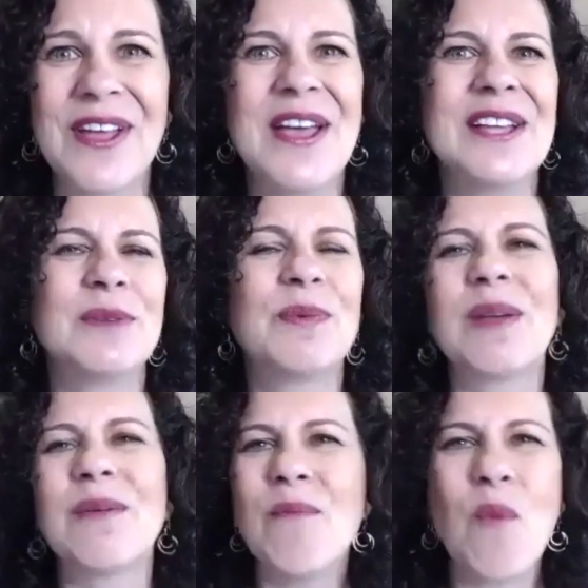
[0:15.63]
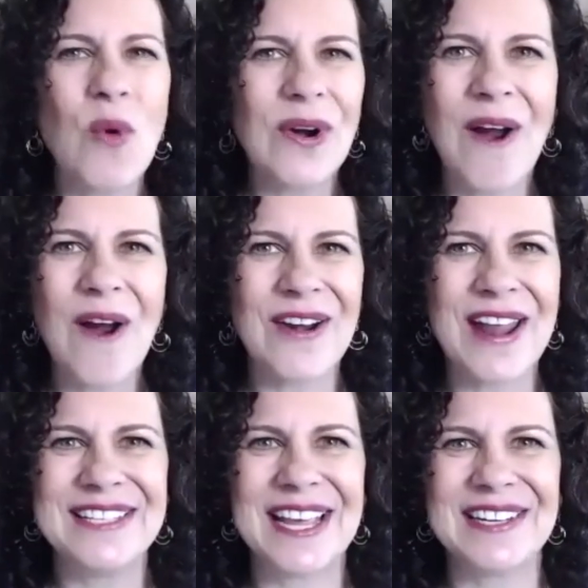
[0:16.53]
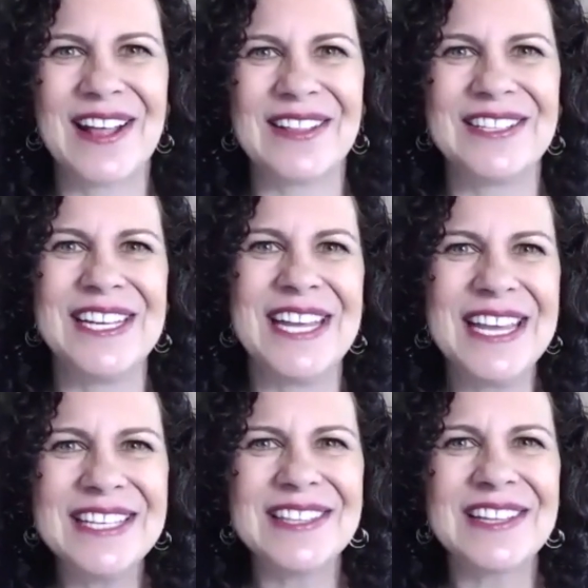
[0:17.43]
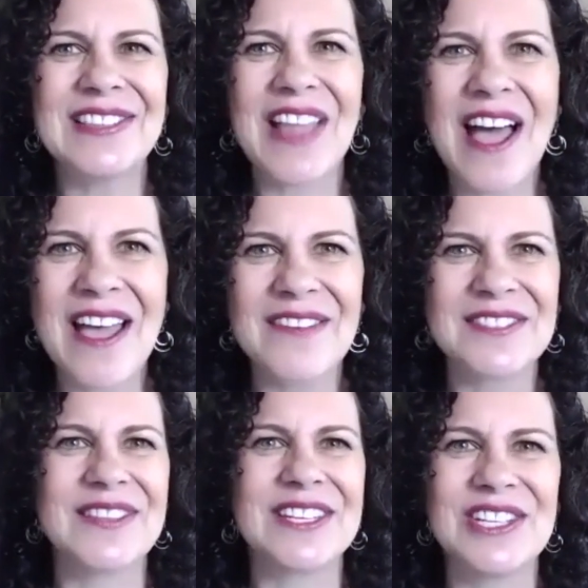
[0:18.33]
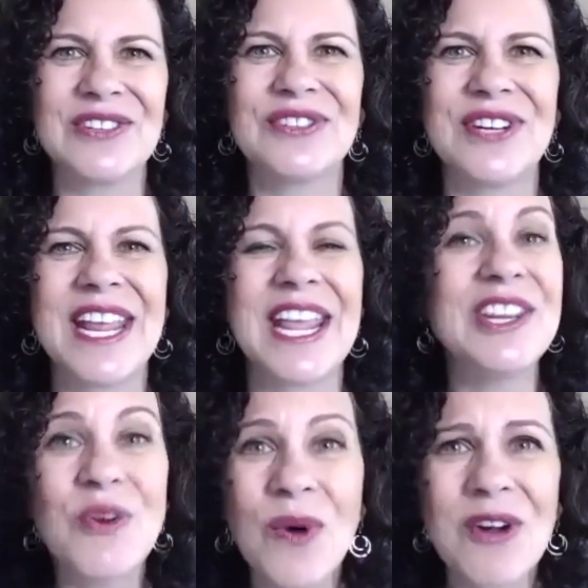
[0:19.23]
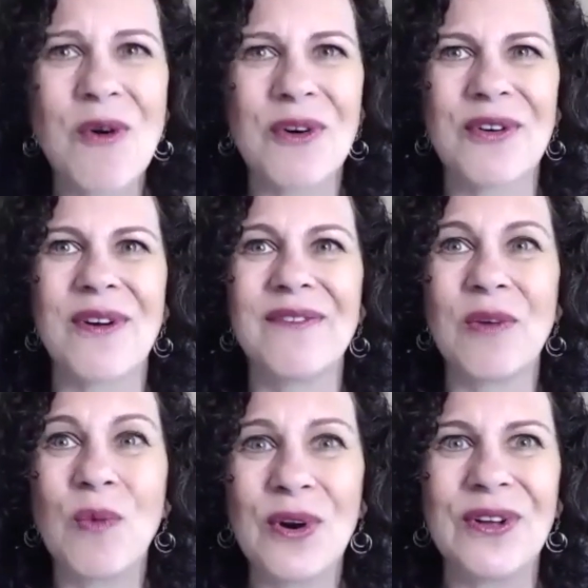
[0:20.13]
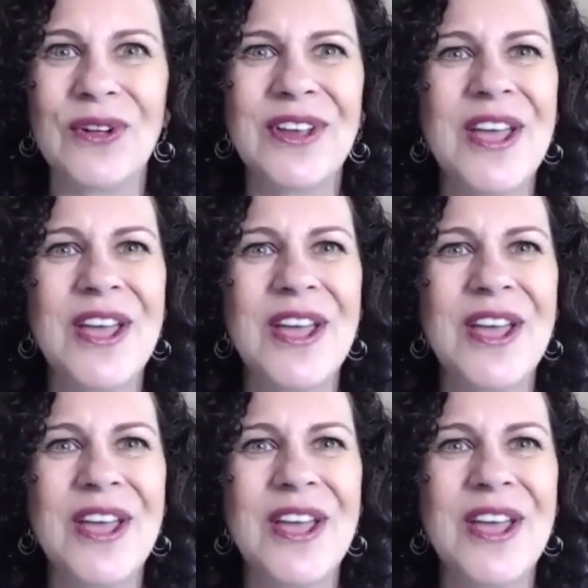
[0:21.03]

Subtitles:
to bring more art and technology into the lives of the children in your corner of the world